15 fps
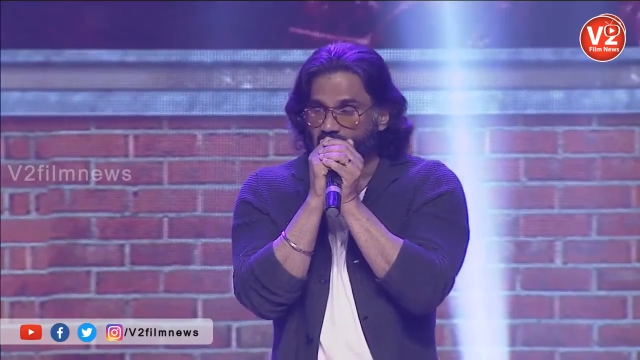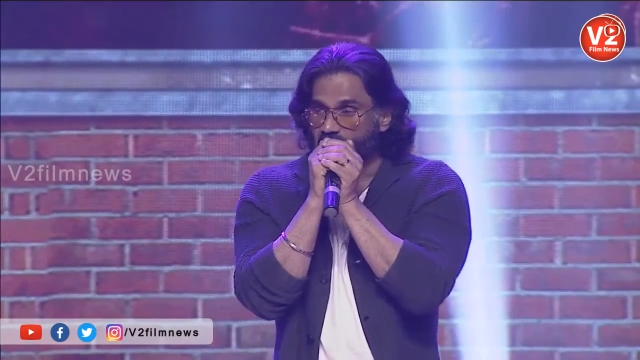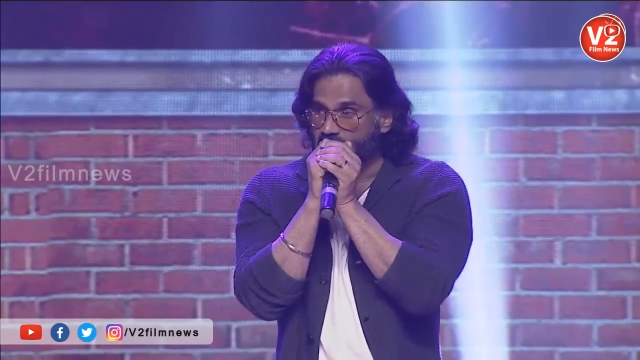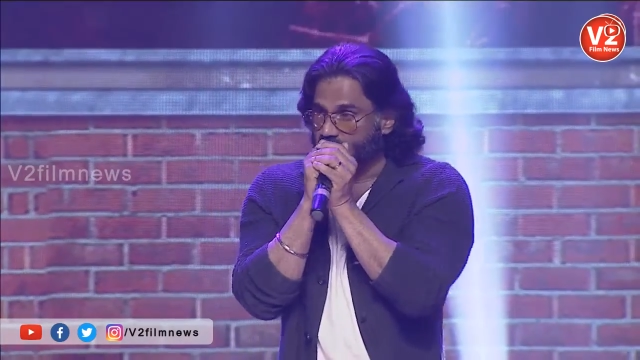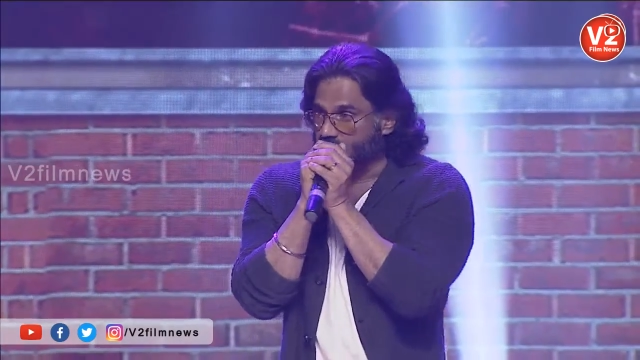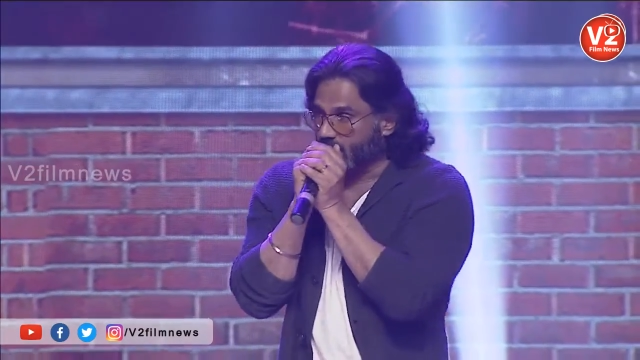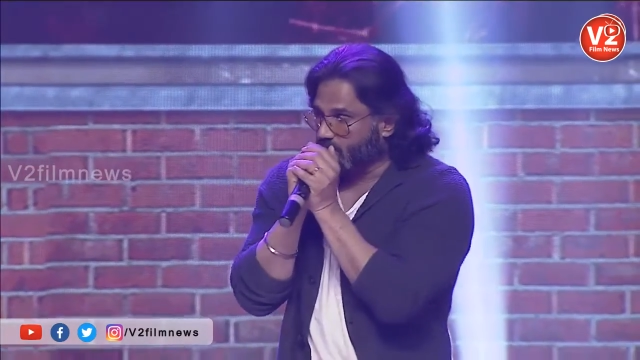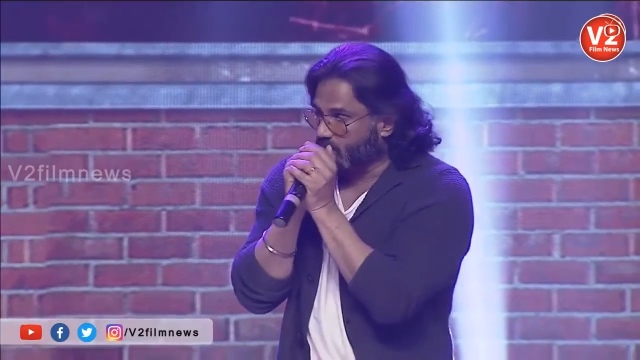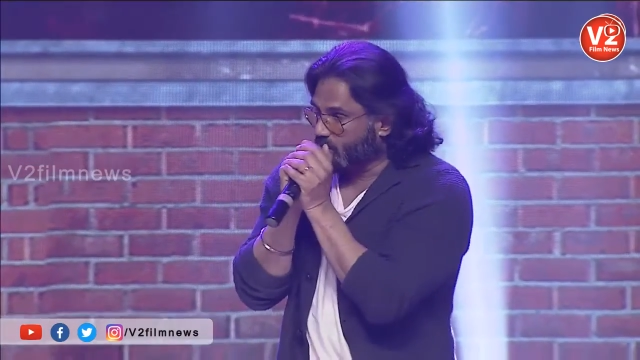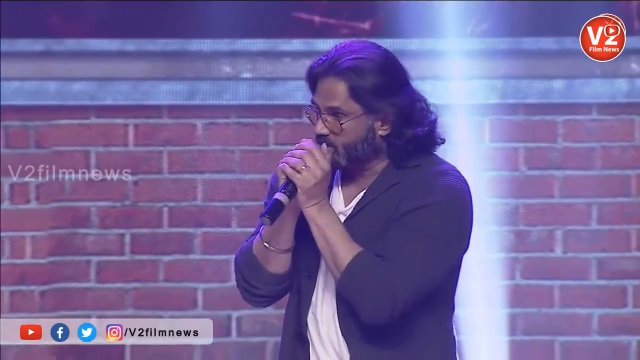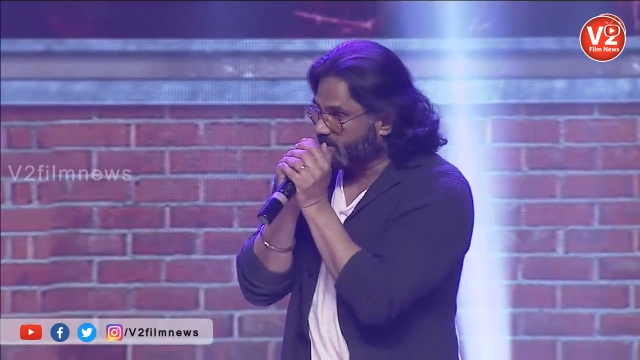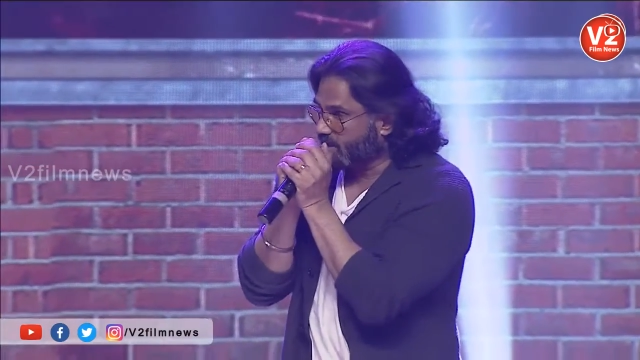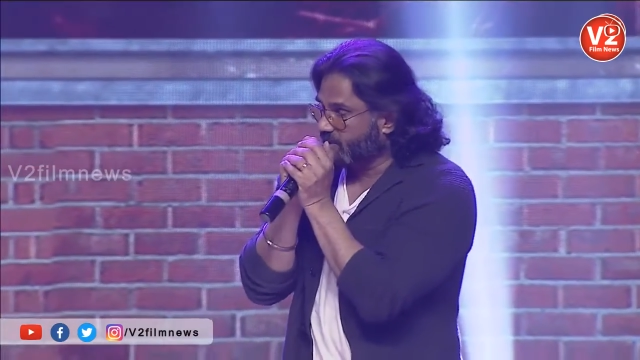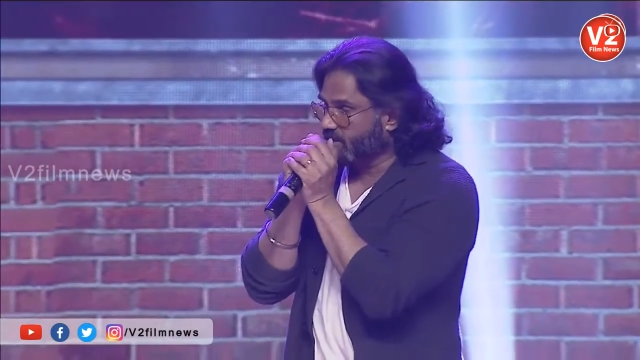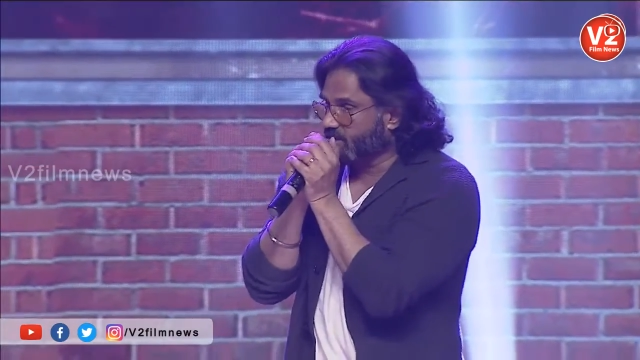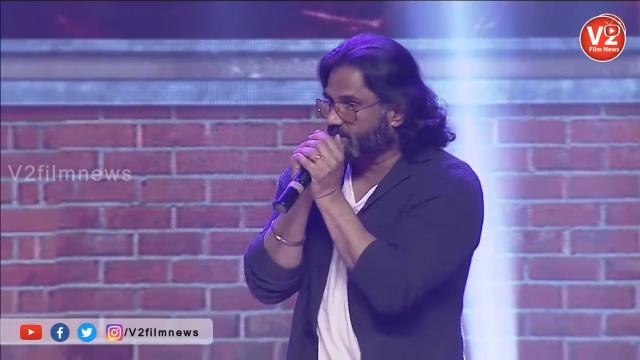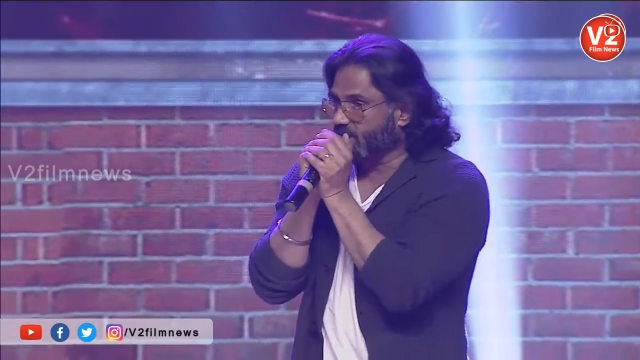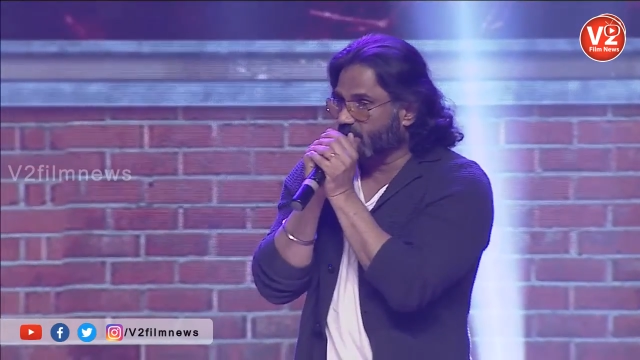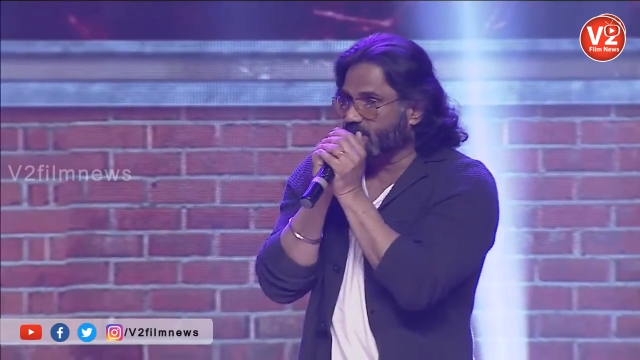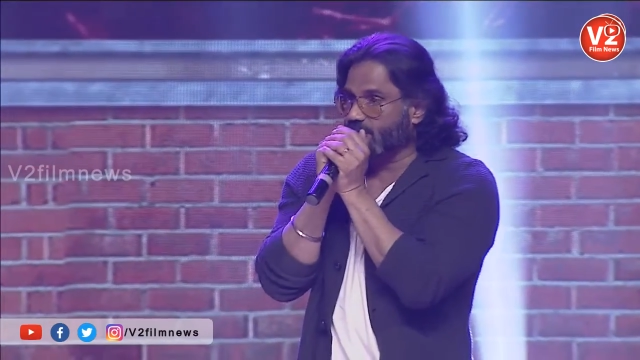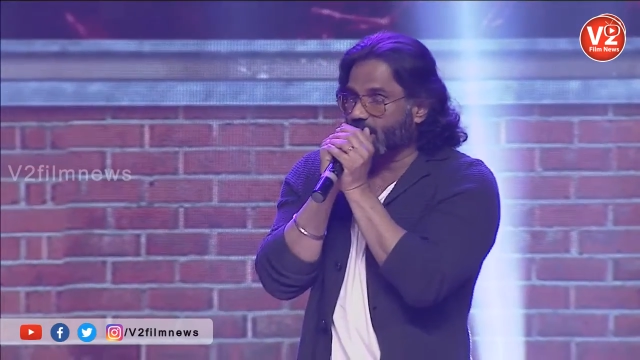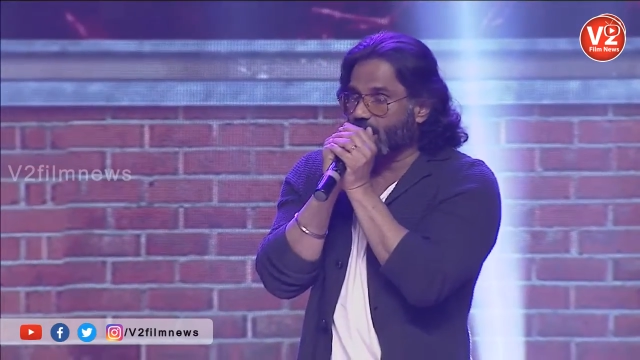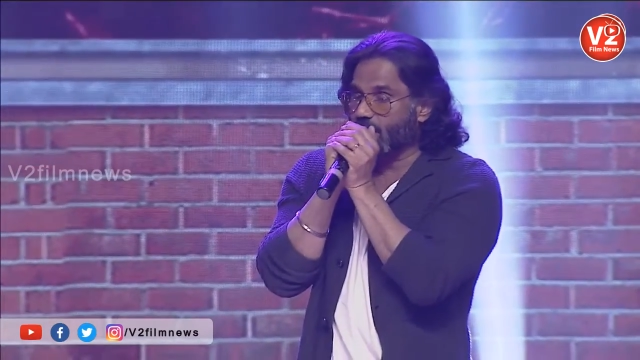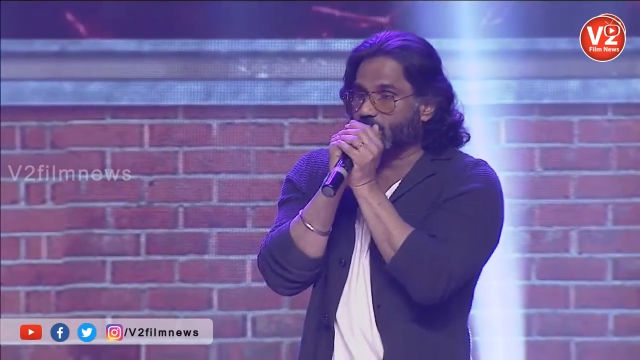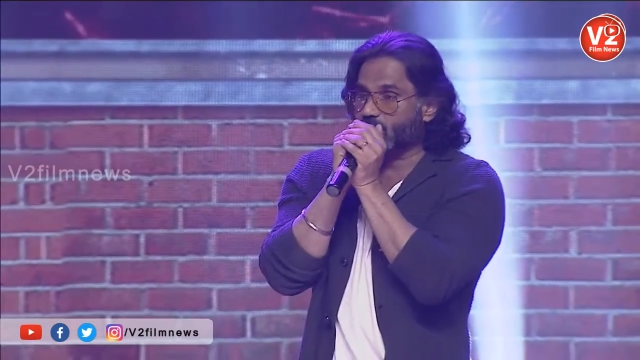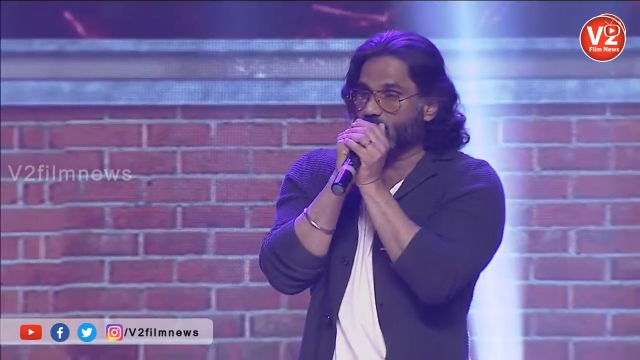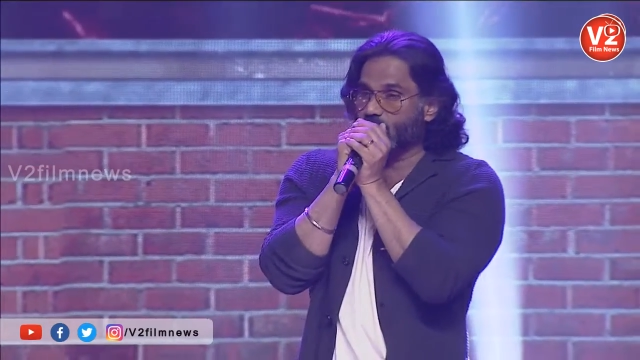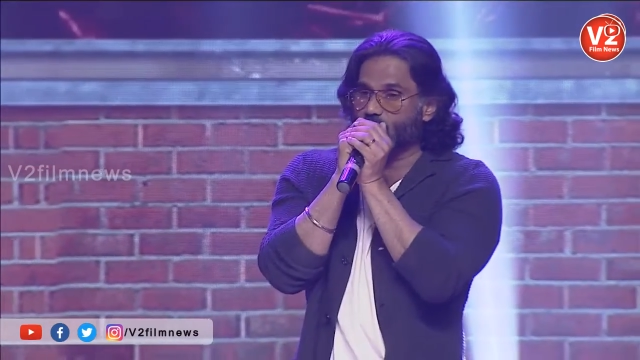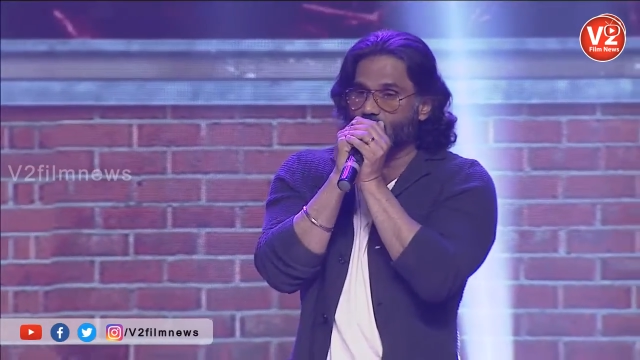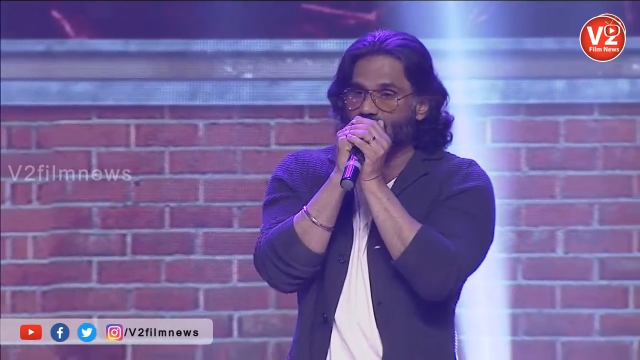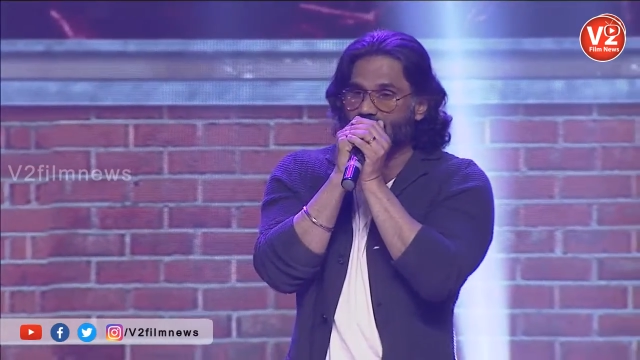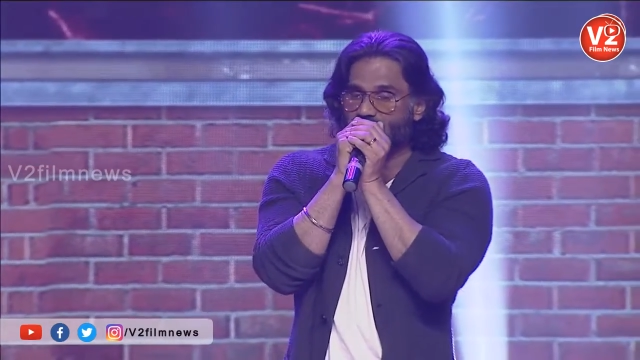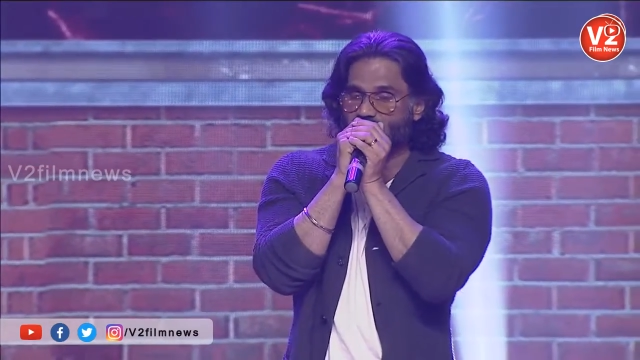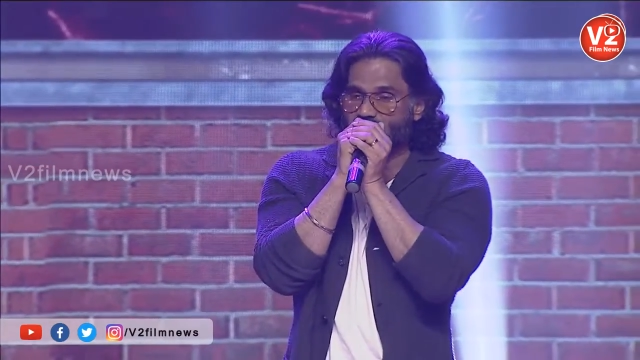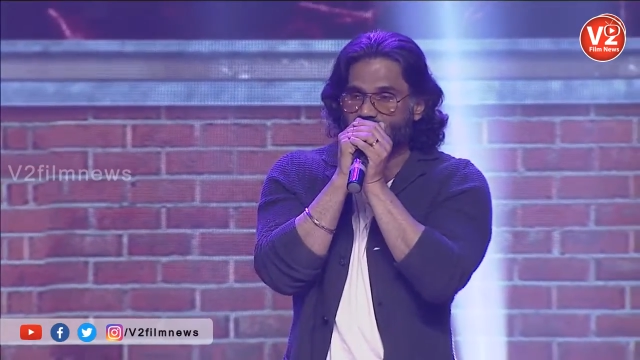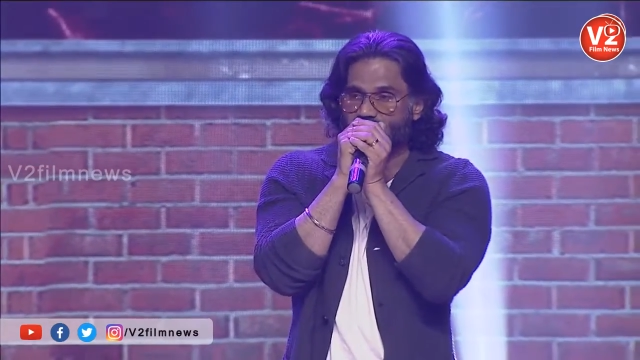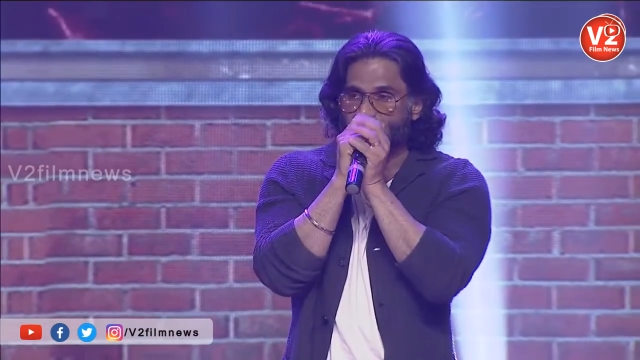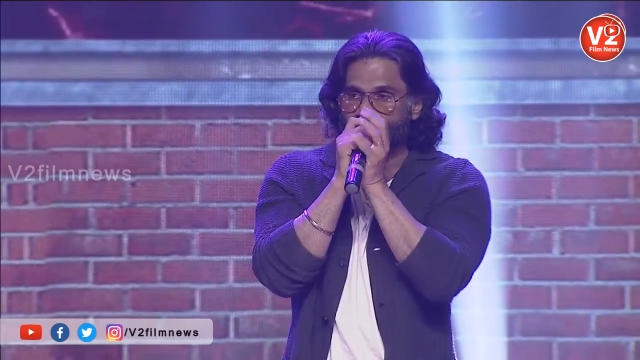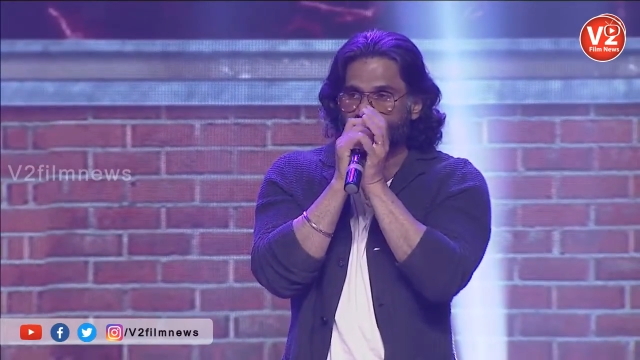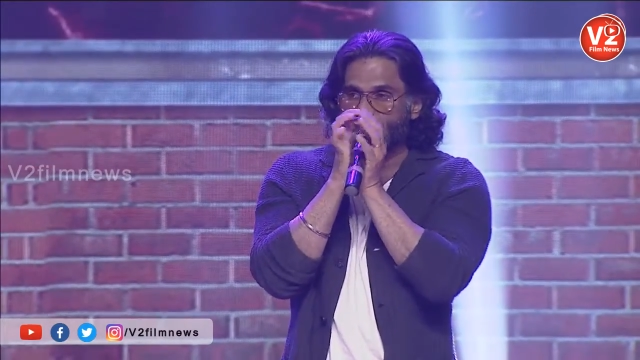Santosh Shivan sir, an absolute legend.